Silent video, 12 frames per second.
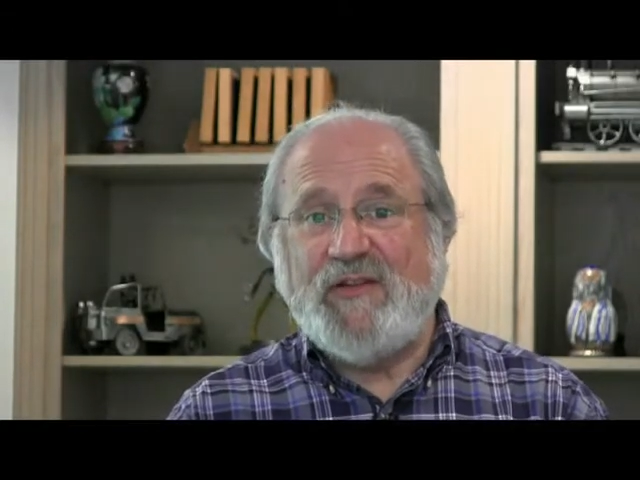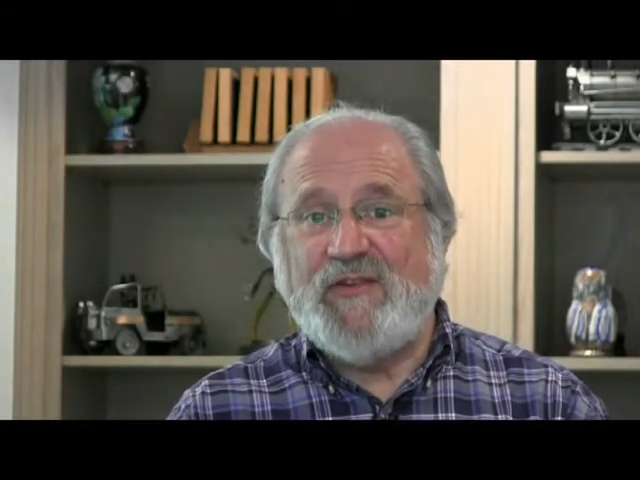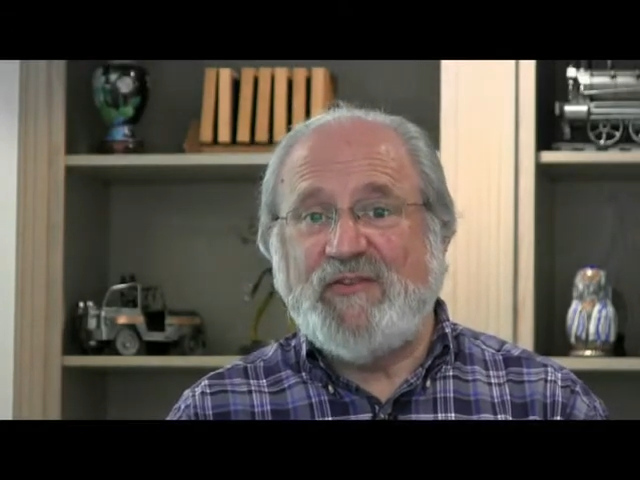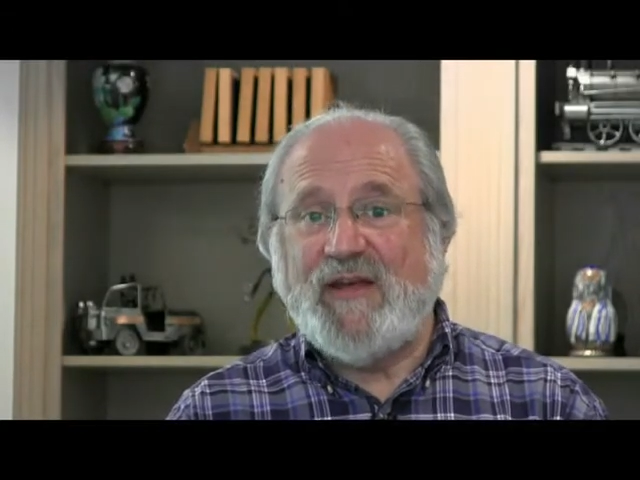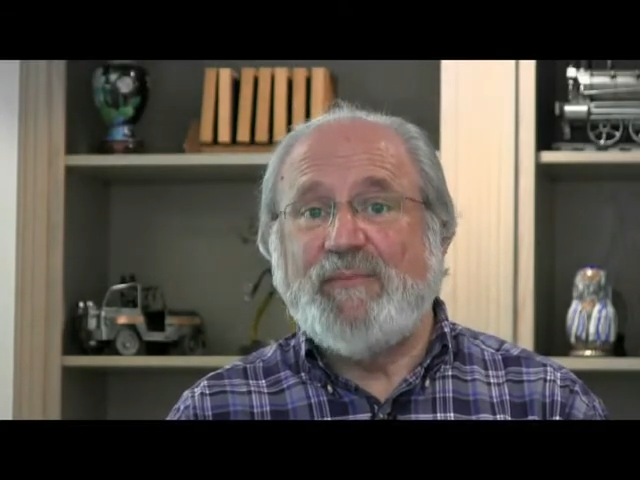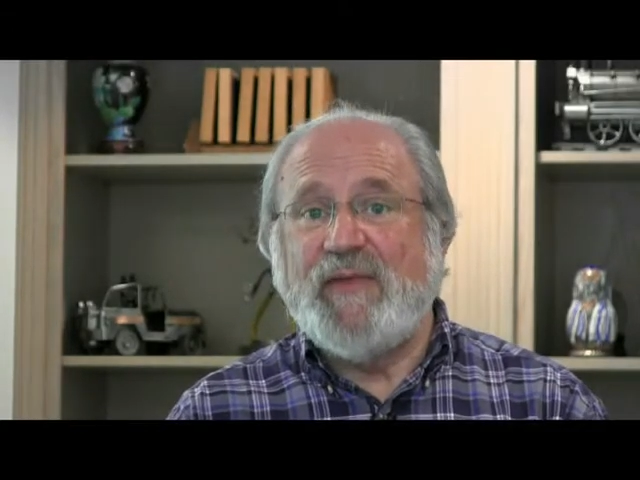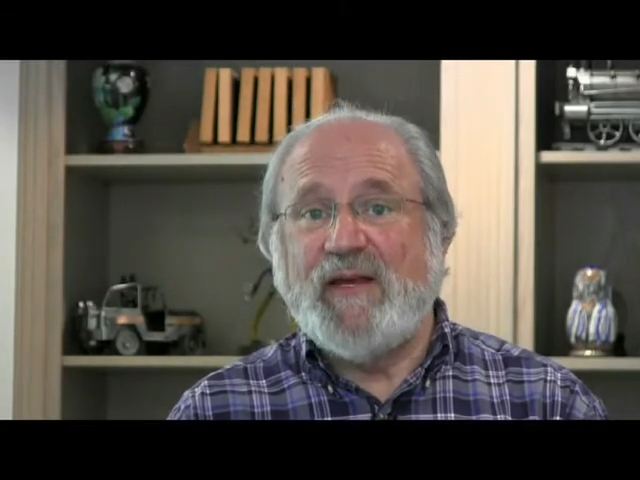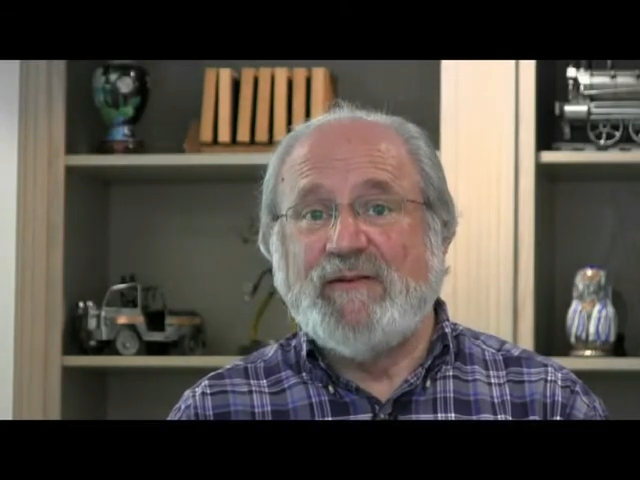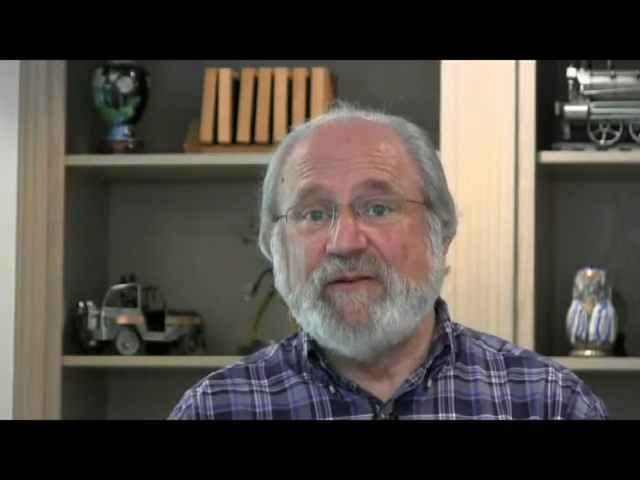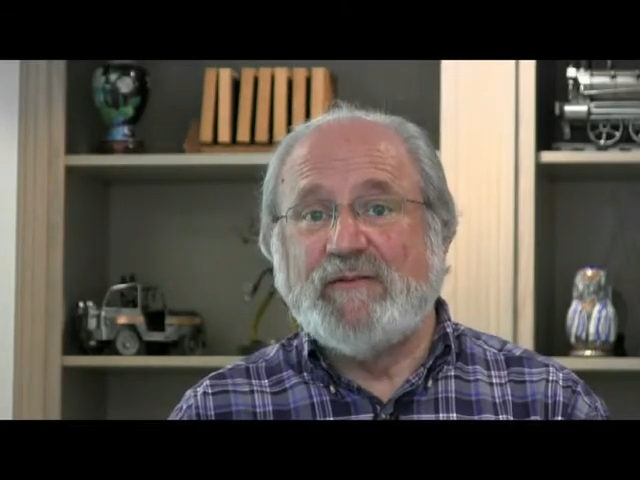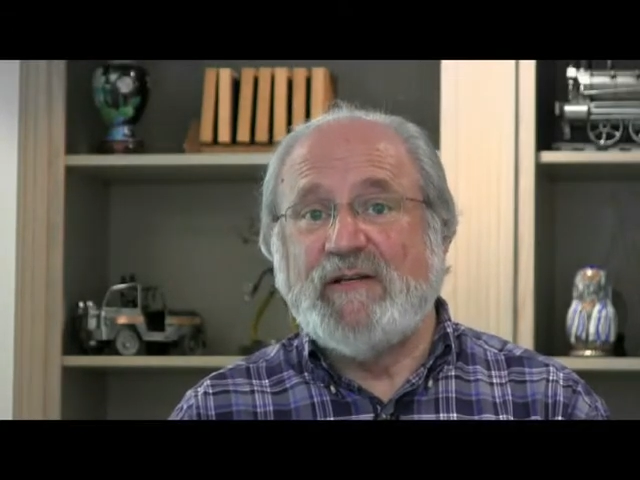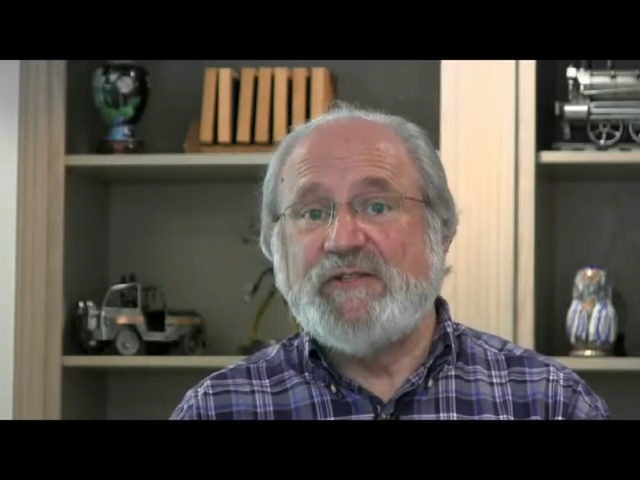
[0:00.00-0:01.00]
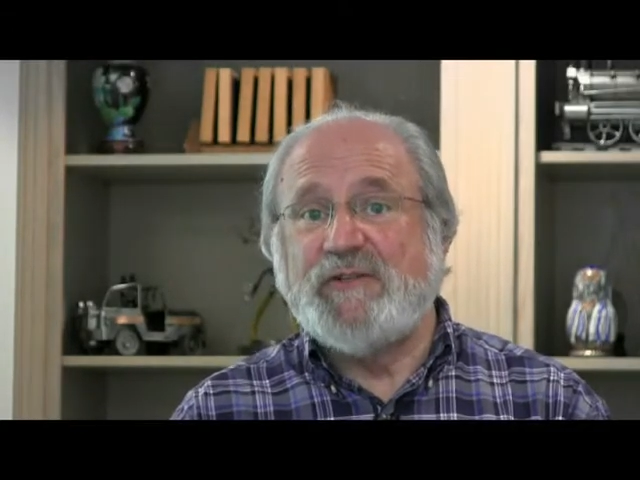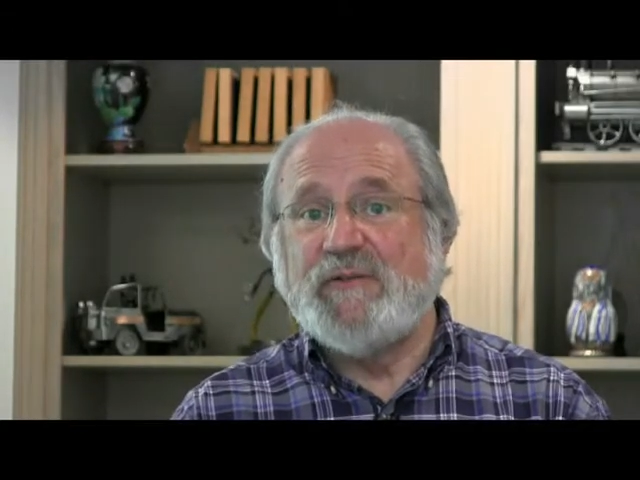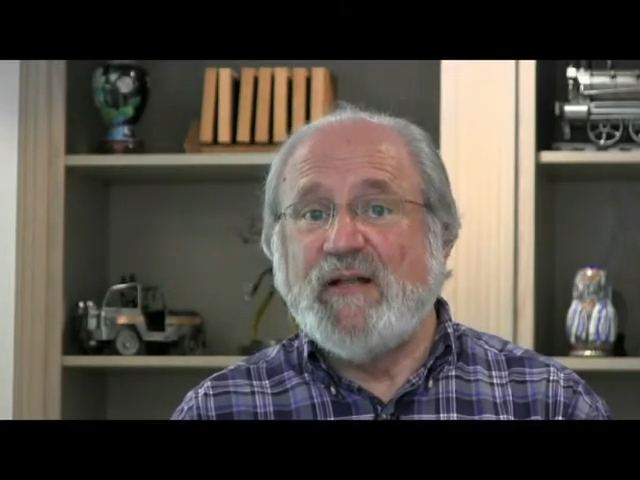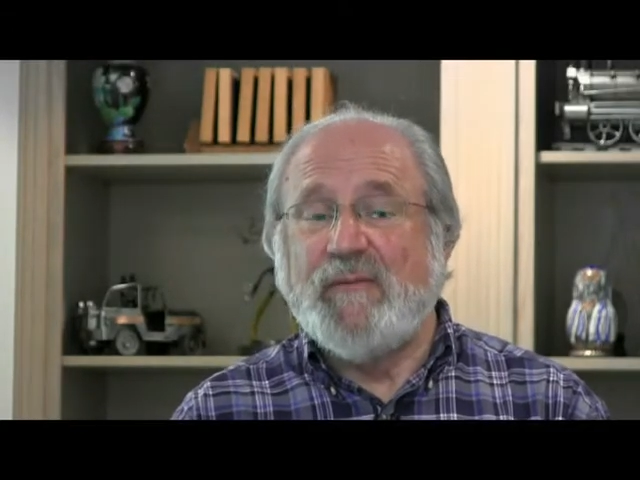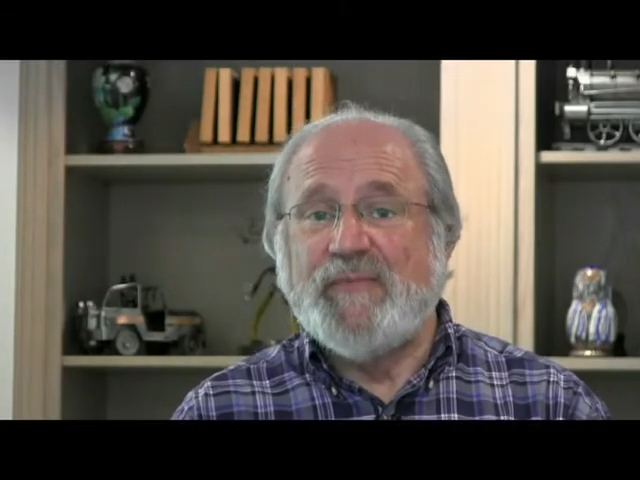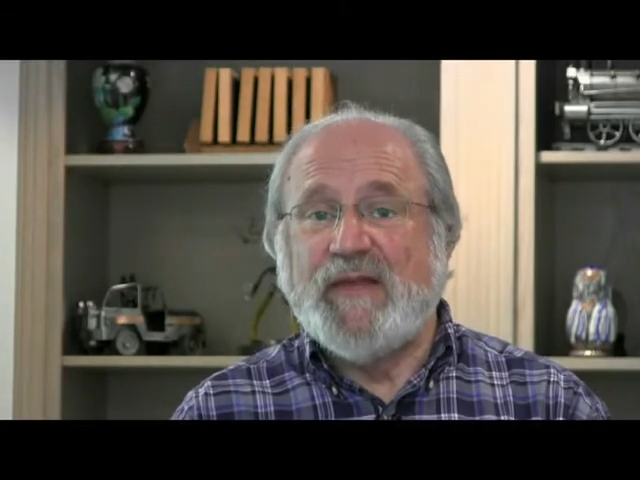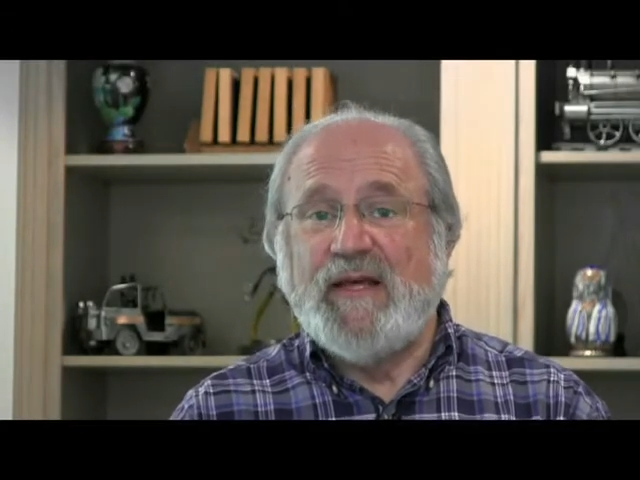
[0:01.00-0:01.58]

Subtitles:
is something of a ritual